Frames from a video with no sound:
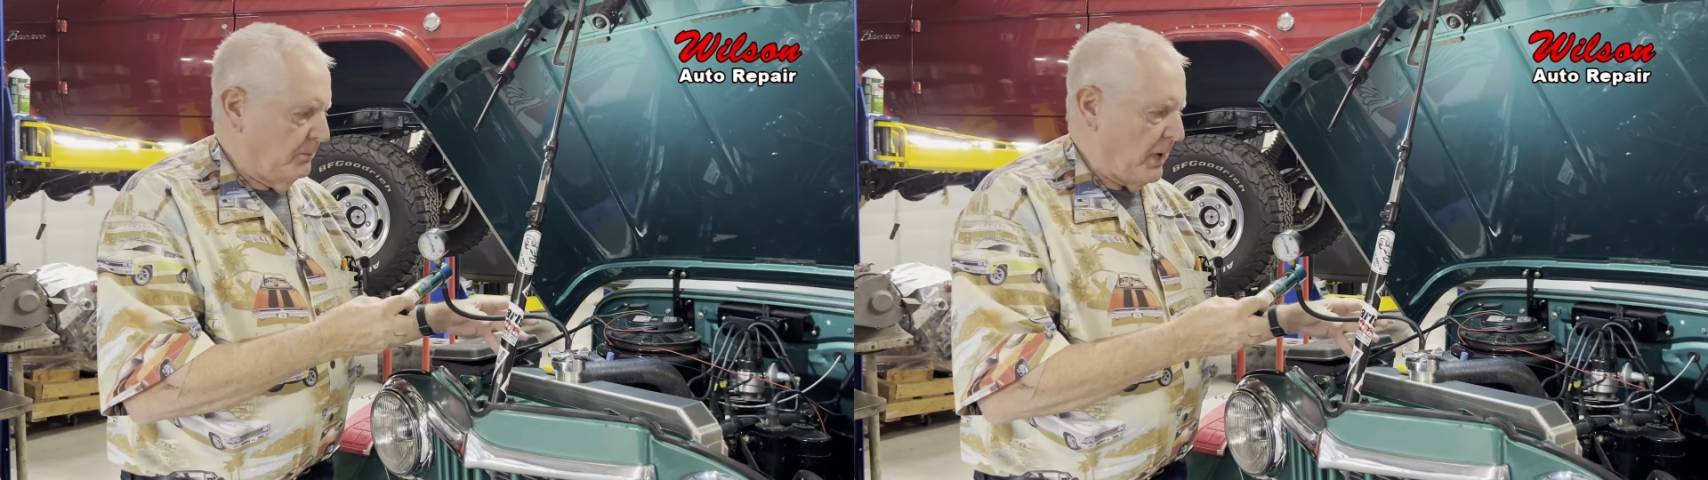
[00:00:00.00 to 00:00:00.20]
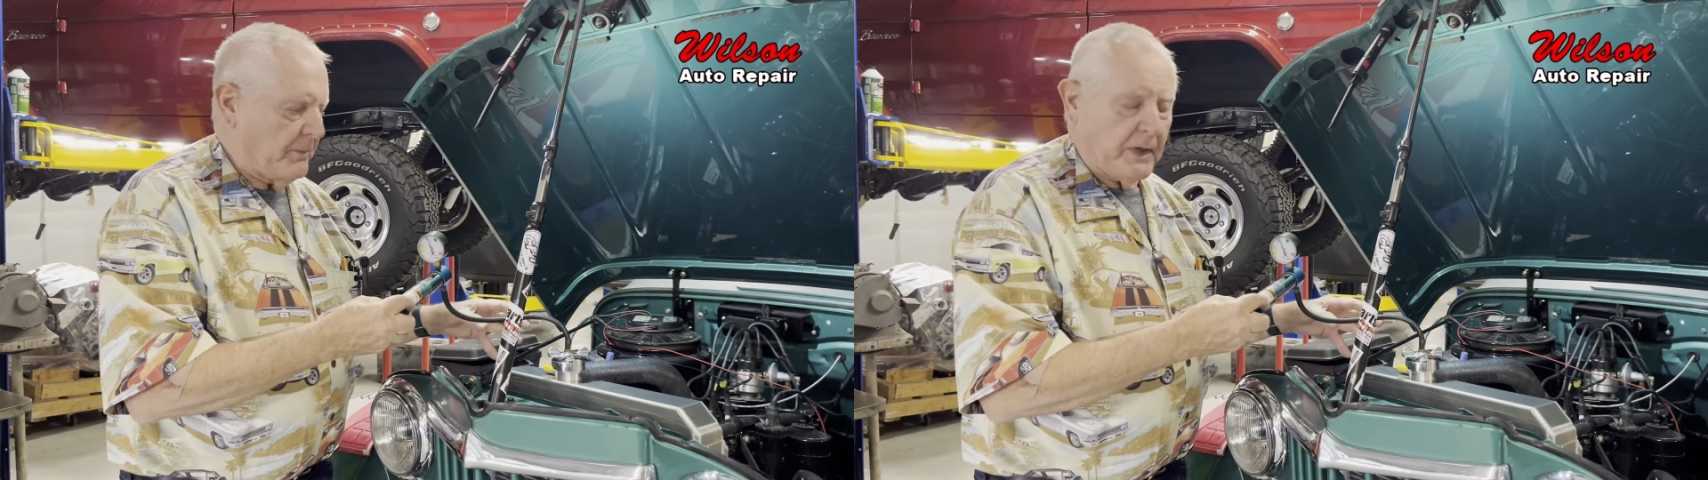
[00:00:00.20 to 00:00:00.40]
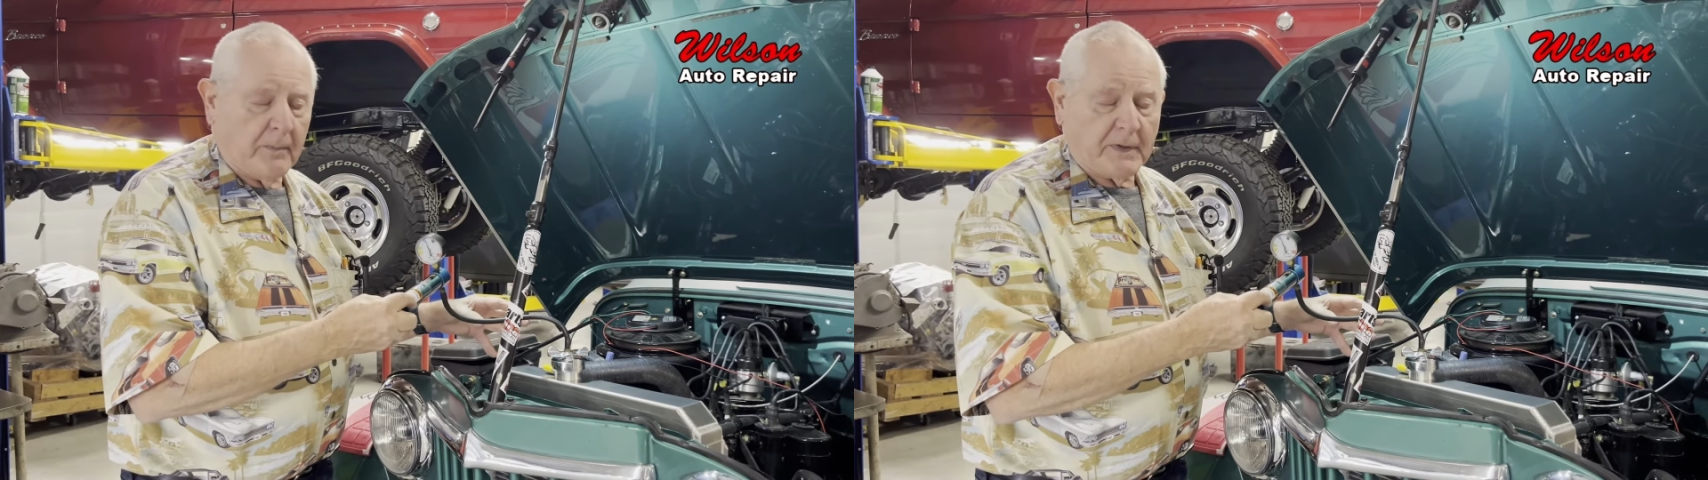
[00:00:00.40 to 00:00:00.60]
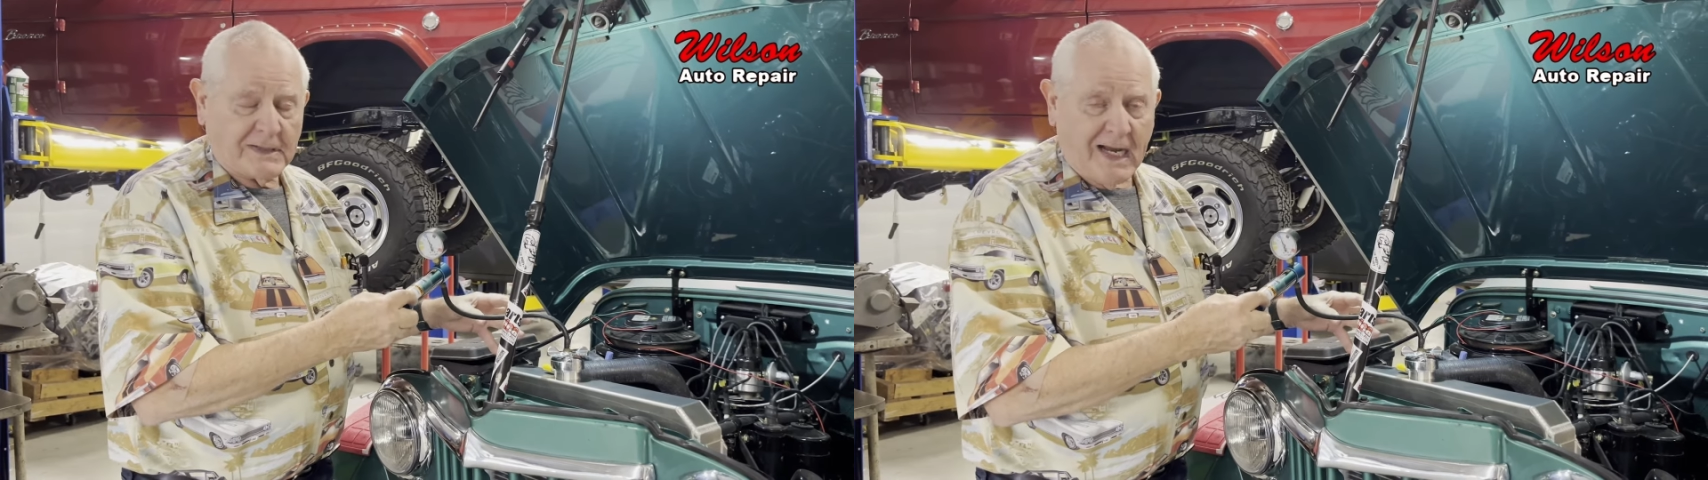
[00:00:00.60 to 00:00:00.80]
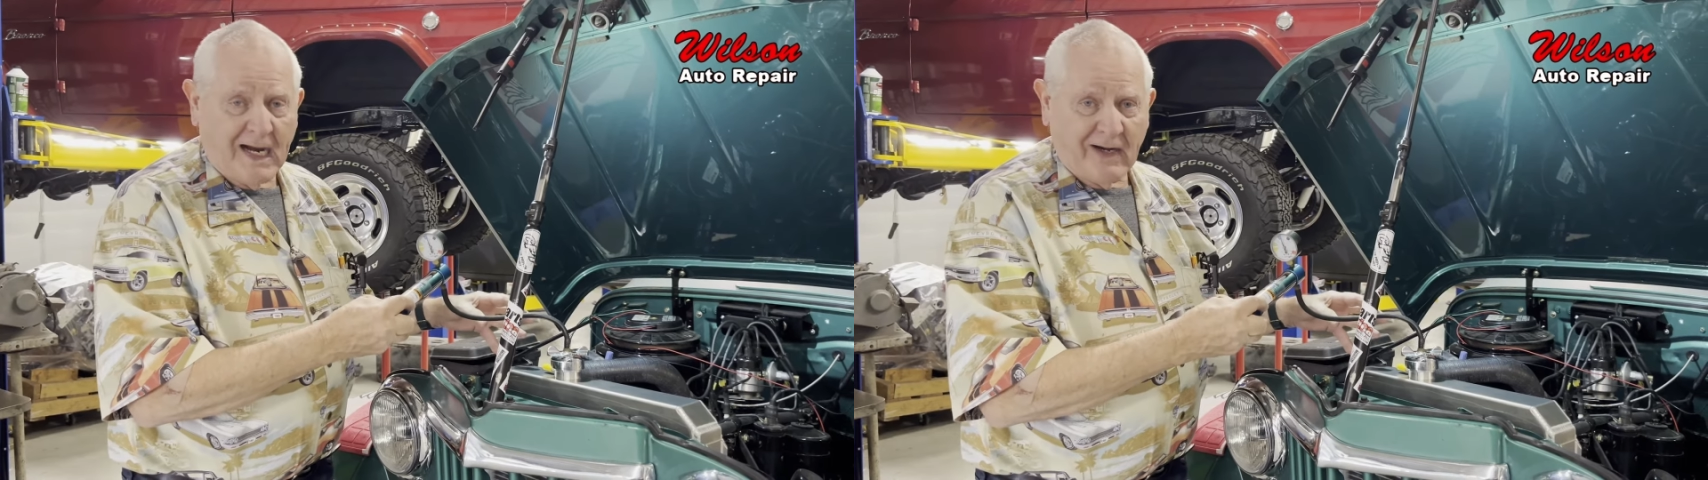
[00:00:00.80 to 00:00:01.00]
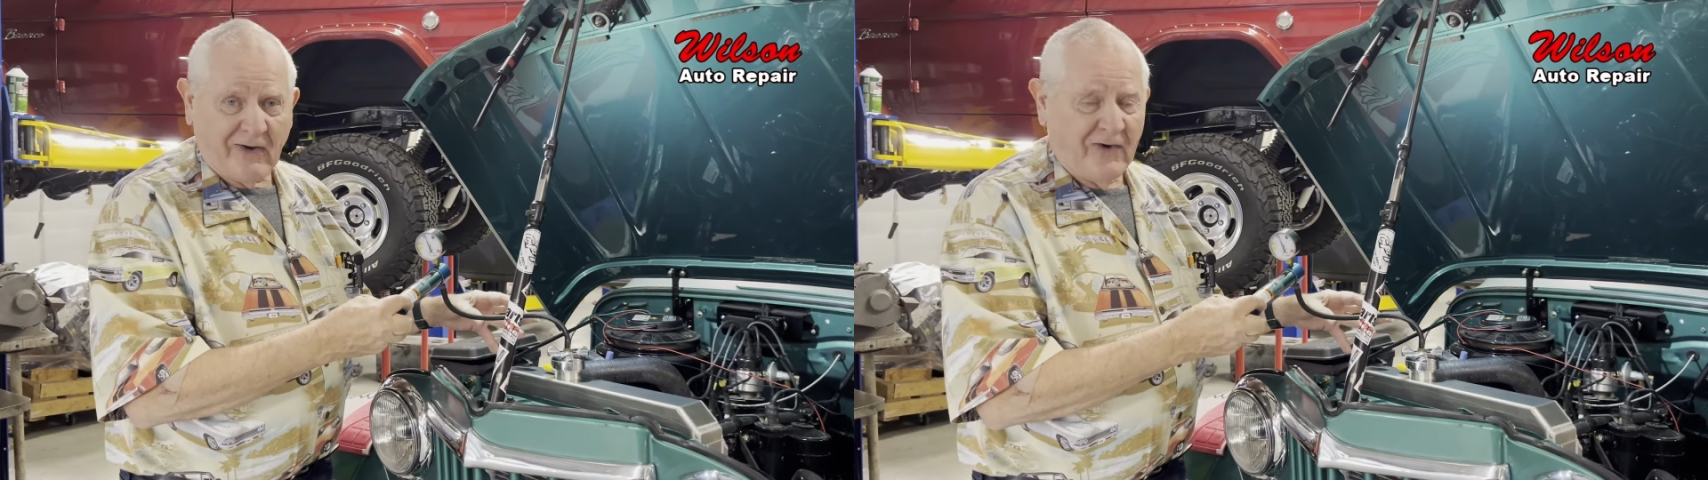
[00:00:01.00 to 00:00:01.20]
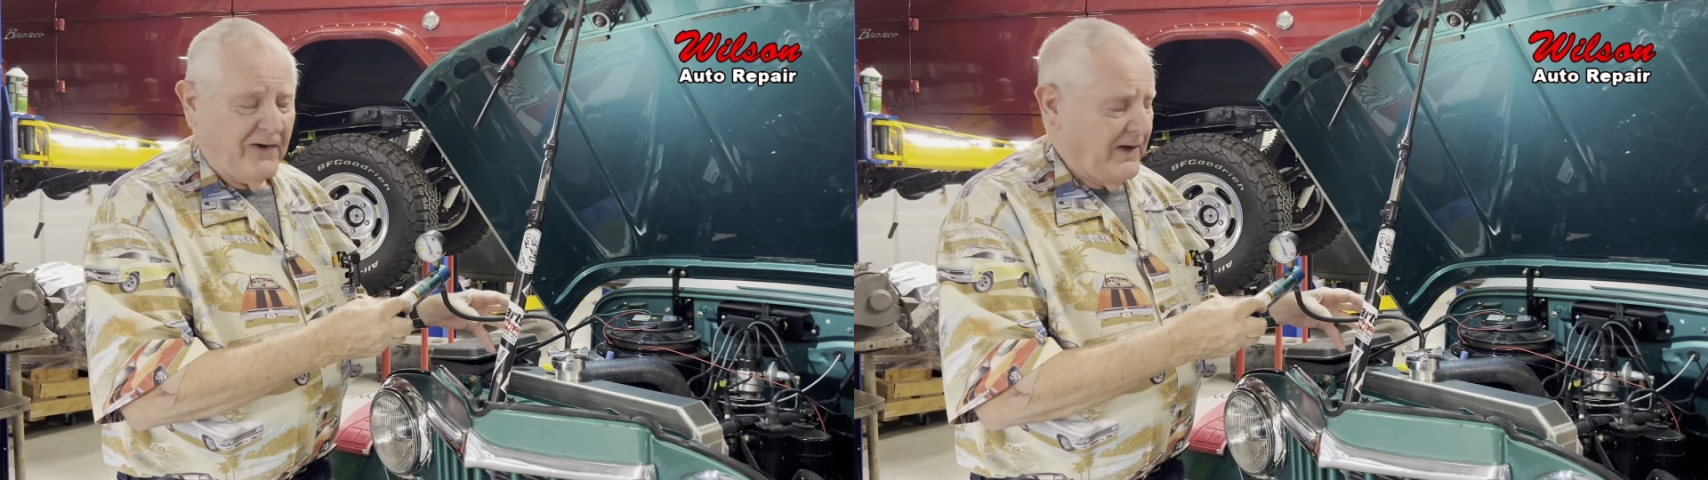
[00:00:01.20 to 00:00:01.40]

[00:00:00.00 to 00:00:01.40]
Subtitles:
pumping up a tire.